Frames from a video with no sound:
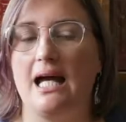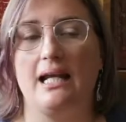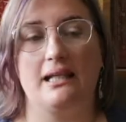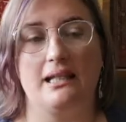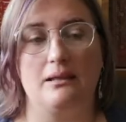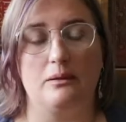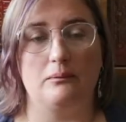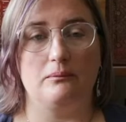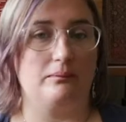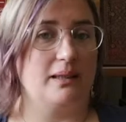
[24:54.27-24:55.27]
and he
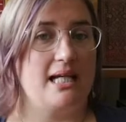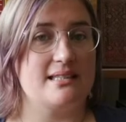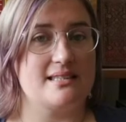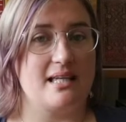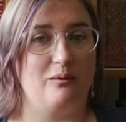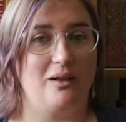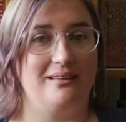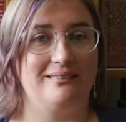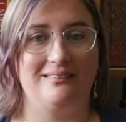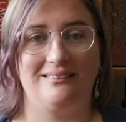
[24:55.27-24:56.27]
plants that one